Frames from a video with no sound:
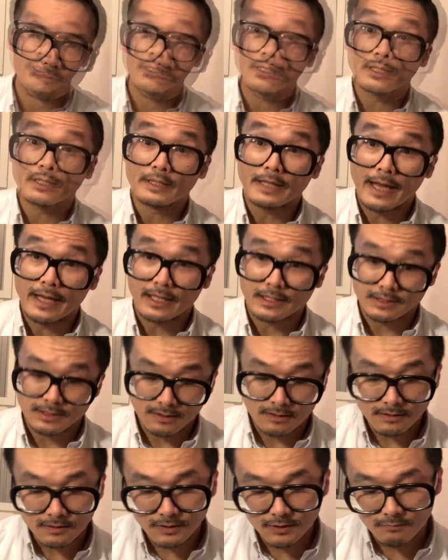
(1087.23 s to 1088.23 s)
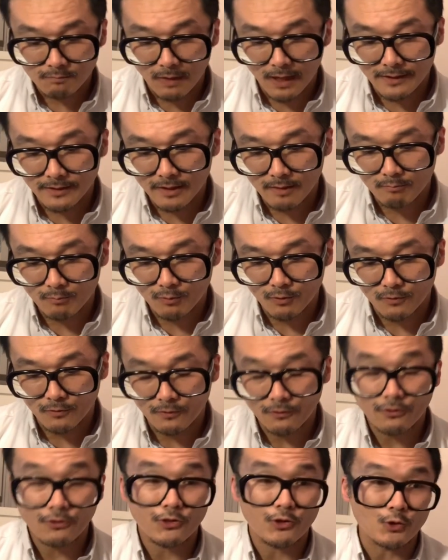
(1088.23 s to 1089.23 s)
Next, spine number
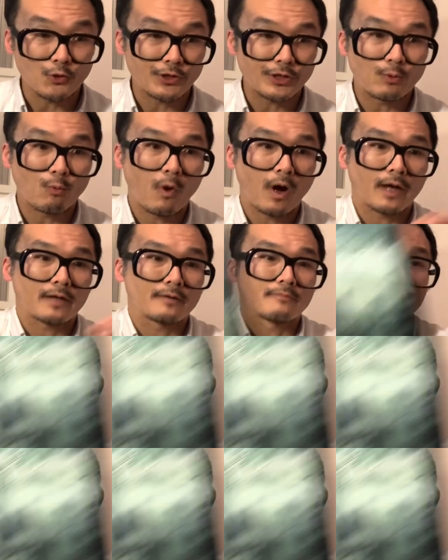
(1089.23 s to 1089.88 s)
31.